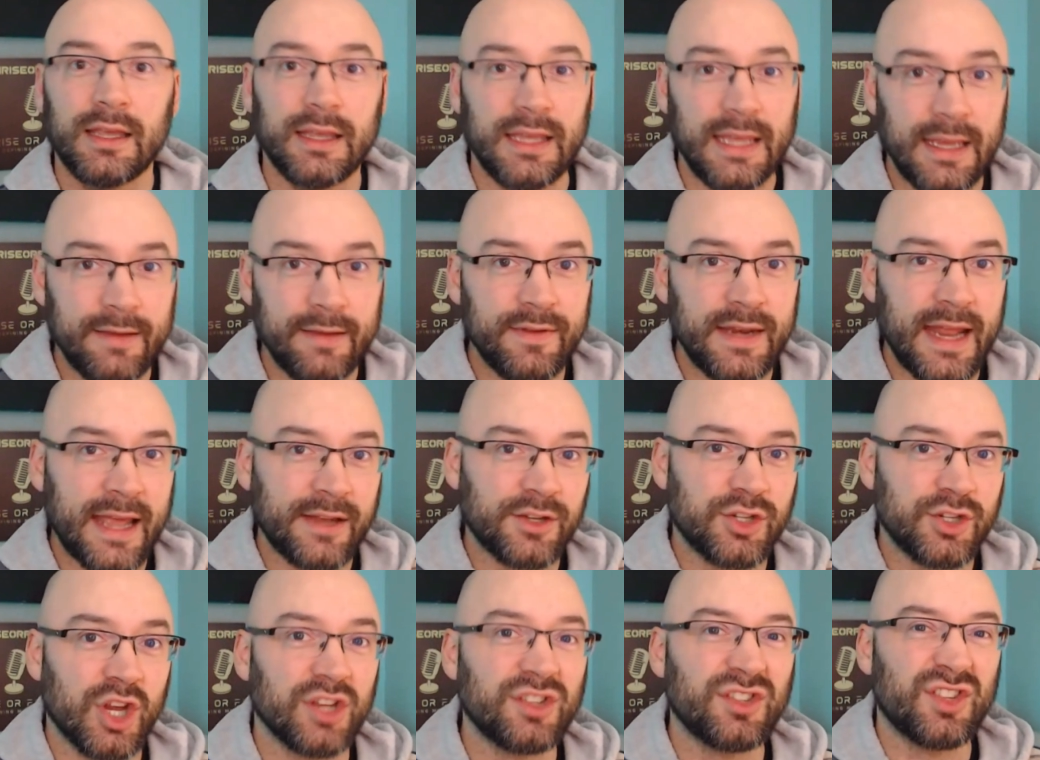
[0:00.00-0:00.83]
Even
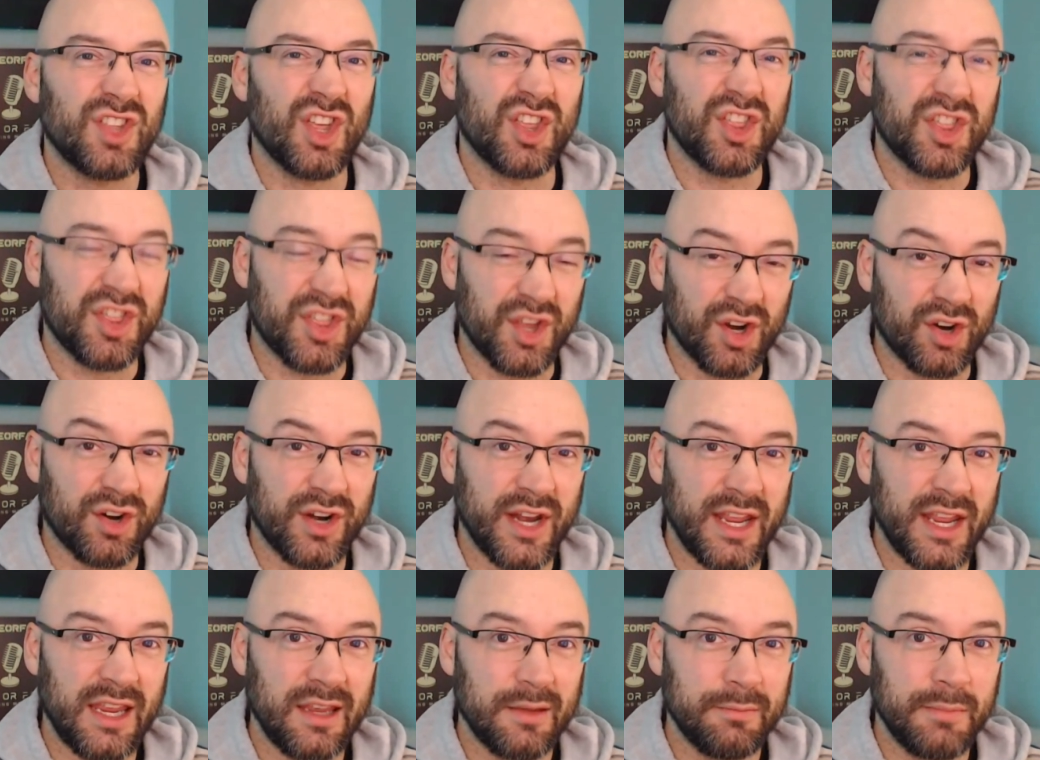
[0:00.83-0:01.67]
at just the
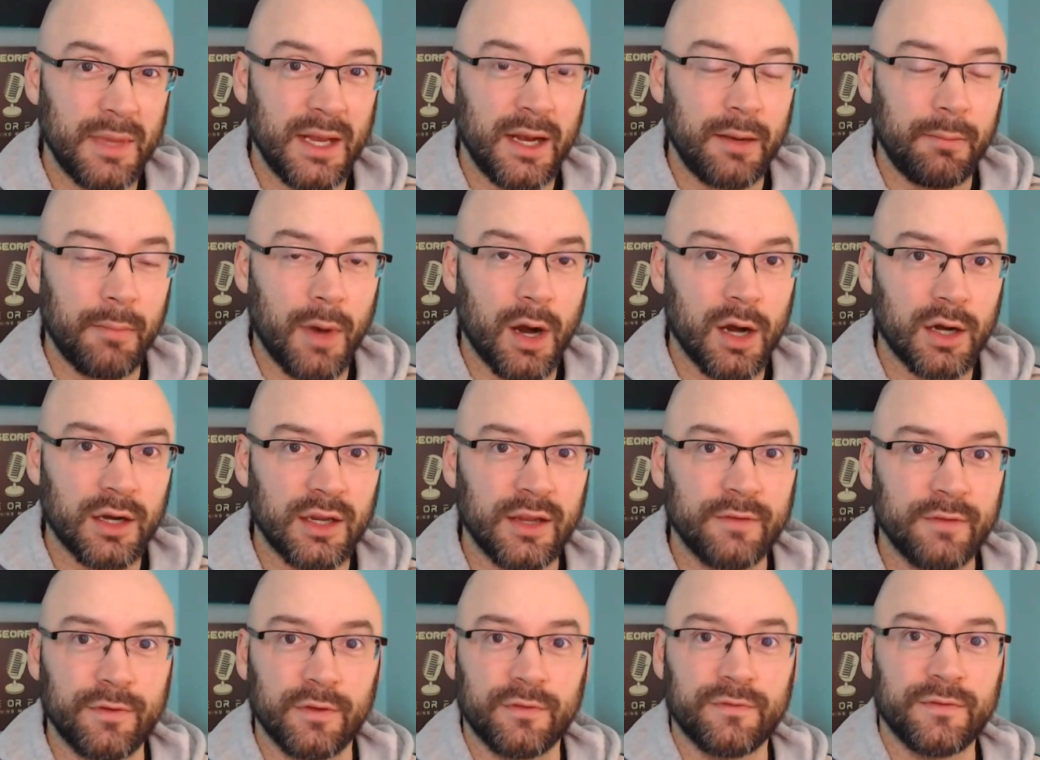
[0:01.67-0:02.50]
30-minute mark,
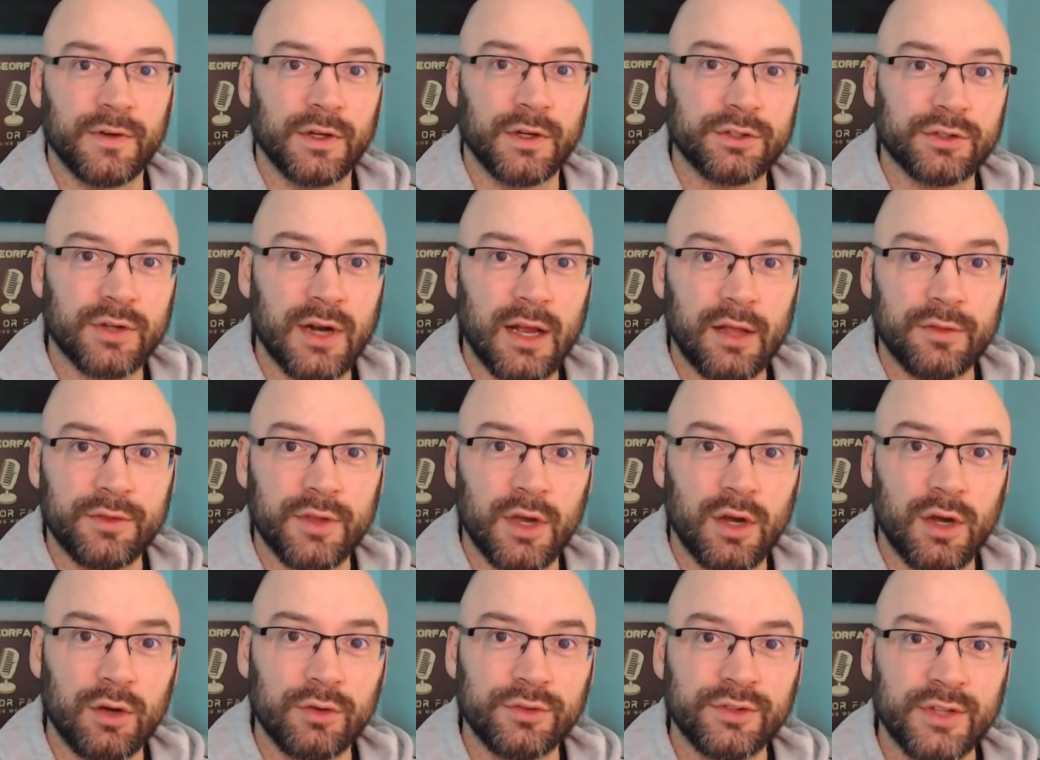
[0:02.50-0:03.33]
if you filter out
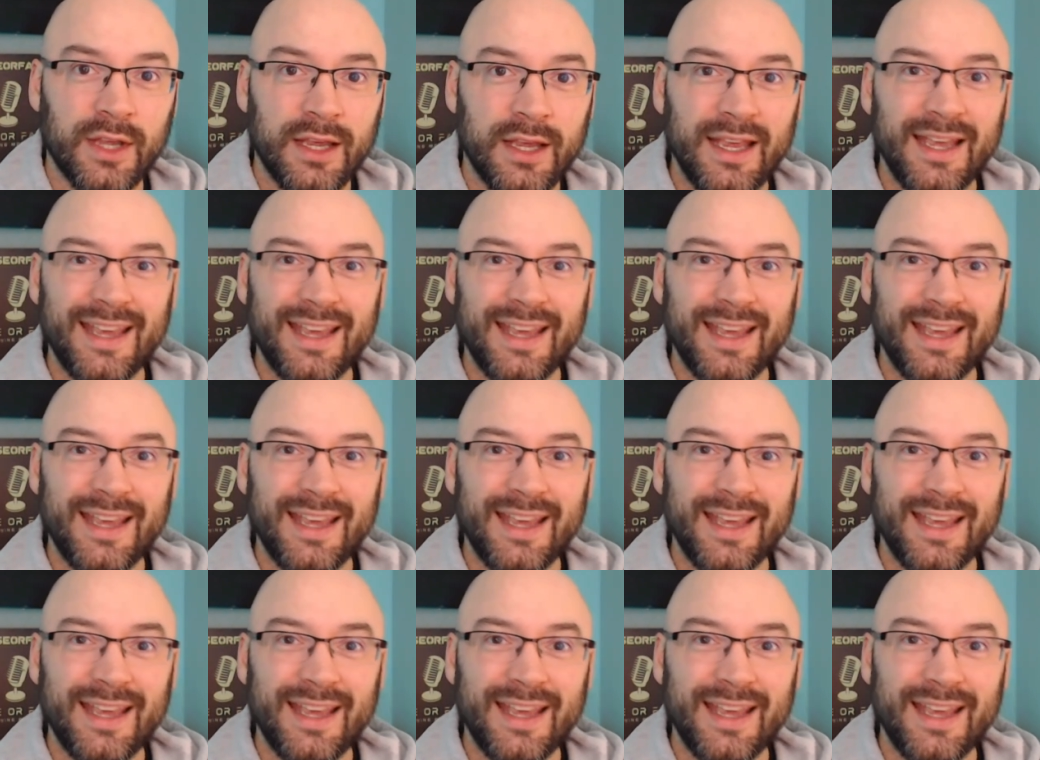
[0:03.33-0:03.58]
those,